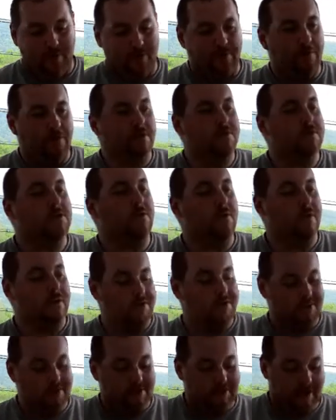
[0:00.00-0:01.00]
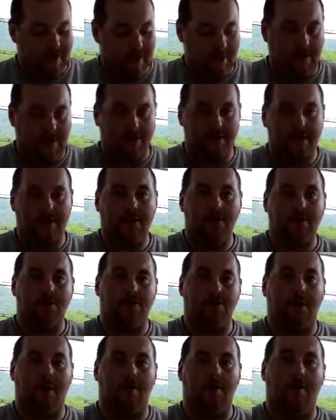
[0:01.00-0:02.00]
At first, the Russians had a
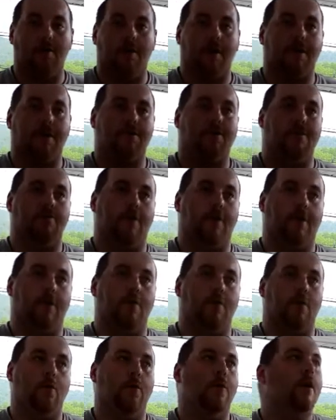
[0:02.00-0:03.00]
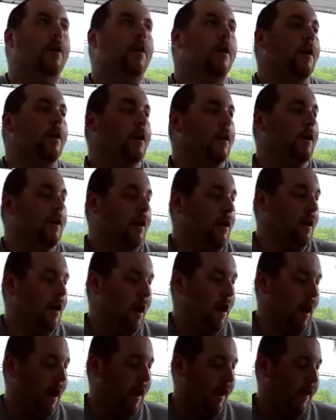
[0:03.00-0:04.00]
single-shot bolt-action rifle,
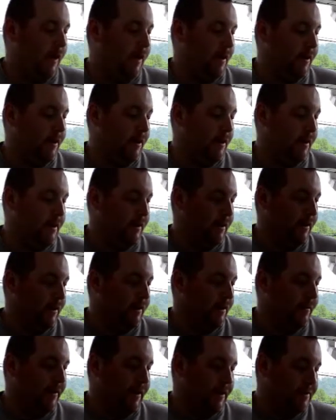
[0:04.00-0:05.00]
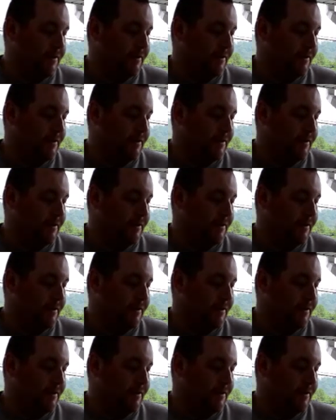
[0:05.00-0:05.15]
and they